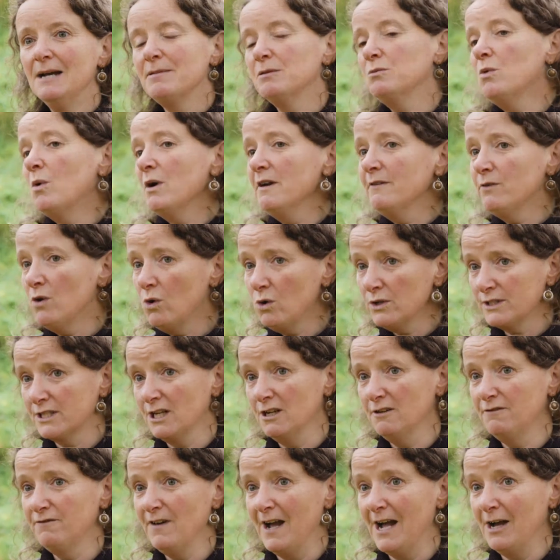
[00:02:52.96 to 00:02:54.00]
But what we've
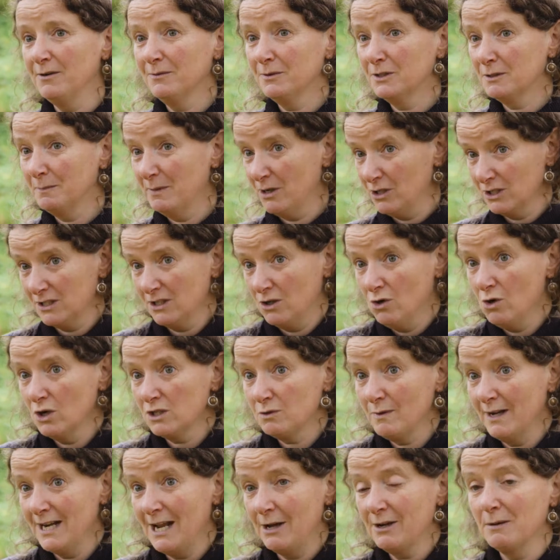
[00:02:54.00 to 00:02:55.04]
also found, because of
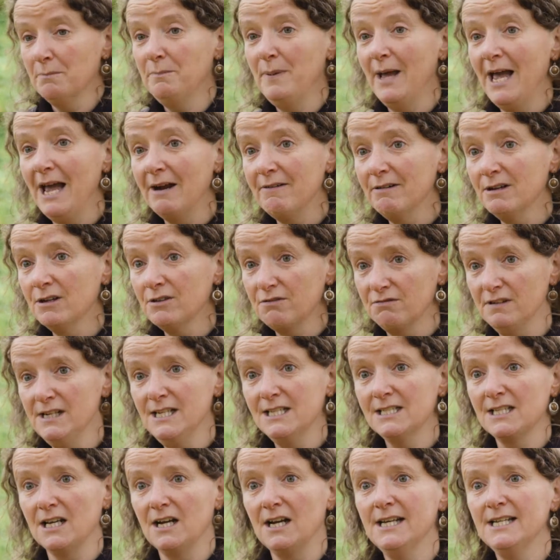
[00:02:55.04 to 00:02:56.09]
course we're now comparing 3
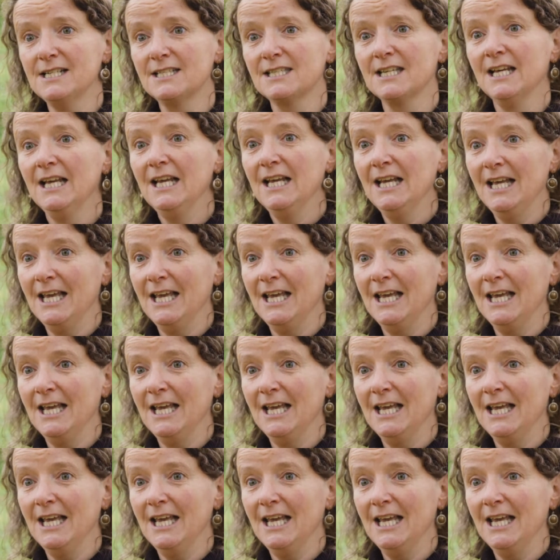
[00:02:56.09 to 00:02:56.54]
sites,